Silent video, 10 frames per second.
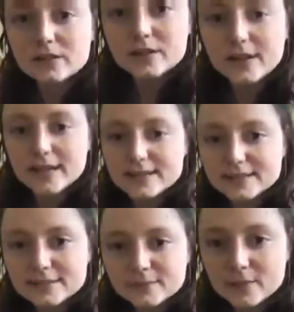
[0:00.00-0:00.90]
And
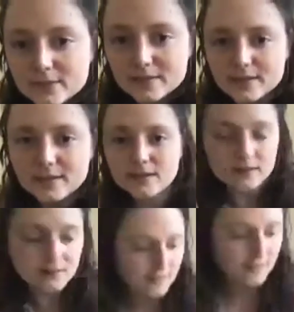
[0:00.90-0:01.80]
maybe then
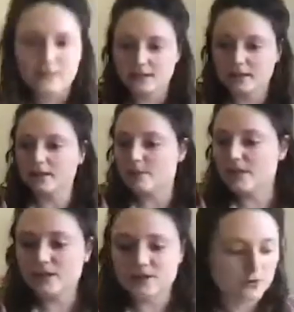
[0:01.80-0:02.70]
in a
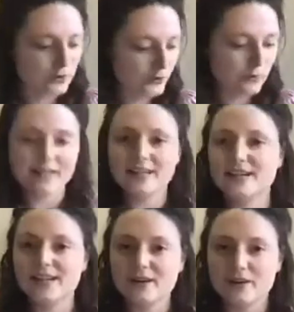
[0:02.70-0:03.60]
minute or two, we can
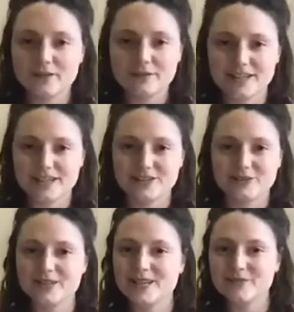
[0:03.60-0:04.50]
kick off. I don't
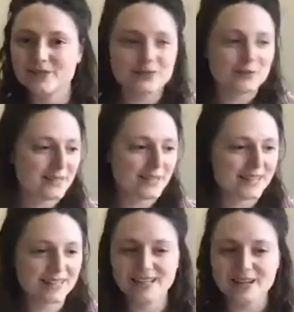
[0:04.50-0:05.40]
want anyone to be
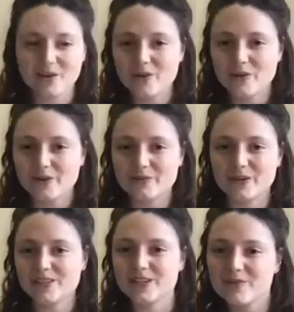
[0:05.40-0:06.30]

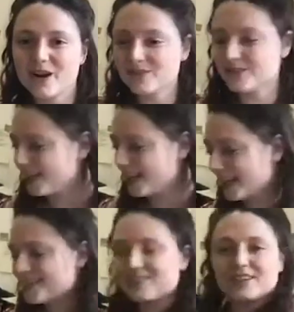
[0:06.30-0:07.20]
rushing around. I, I
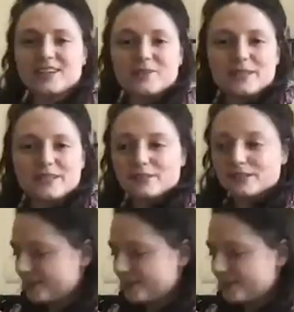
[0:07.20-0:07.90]
can start whenever.